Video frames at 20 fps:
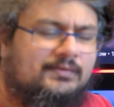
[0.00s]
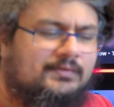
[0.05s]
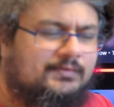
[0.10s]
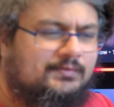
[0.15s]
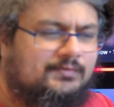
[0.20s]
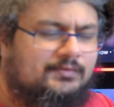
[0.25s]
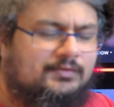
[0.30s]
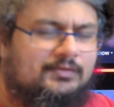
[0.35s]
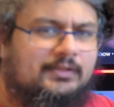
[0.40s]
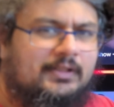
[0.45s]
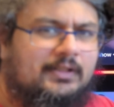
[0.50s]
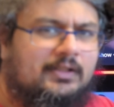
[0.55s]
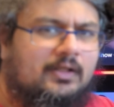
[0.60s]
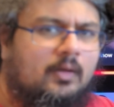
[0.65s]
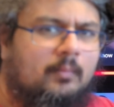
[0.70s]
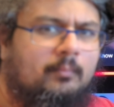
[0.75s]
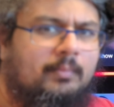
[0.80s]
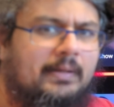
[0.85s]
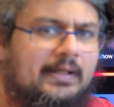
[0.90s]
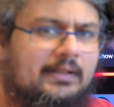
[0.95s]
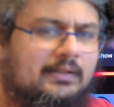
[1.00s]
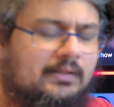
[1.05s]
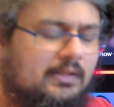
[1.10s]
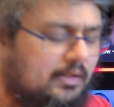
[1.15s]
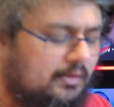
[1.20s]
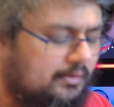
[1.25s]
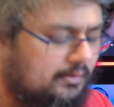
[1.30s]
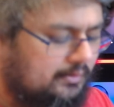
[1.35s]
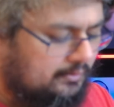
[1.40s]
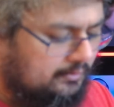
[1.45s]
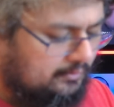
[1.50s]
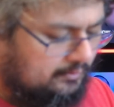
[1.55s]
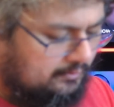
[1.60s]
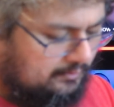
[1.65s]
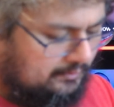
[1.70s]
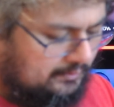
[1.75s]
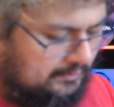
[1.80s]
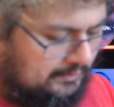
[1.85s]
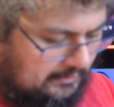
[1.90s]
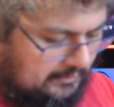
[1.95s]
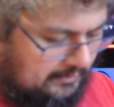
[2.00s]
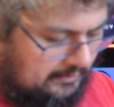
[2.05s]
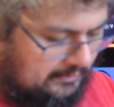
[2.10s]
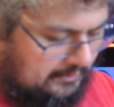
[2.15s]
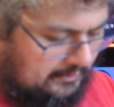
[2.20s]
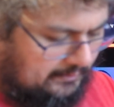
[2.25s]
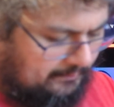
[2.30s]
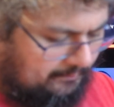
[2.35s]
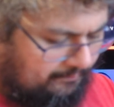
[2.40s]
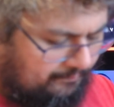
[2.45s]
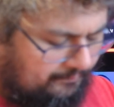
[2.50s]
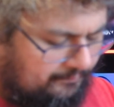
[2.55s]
because she's getting a lot of bad luck. Uh,